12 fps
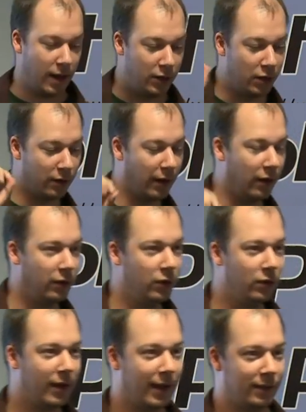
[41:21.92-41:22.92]
uh,
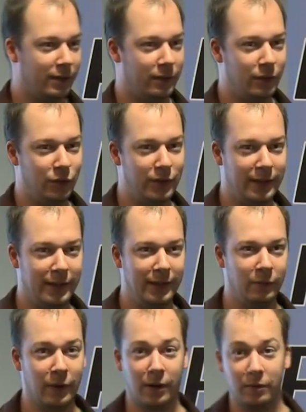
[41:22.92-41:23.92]
URL, you get to
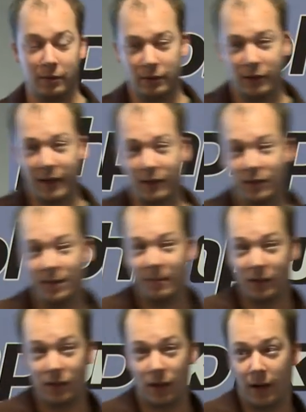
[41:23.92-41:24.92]
see where you get to see
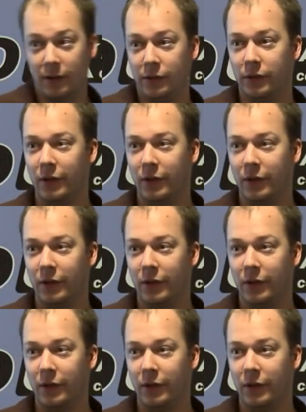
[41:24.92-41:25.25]
my slides.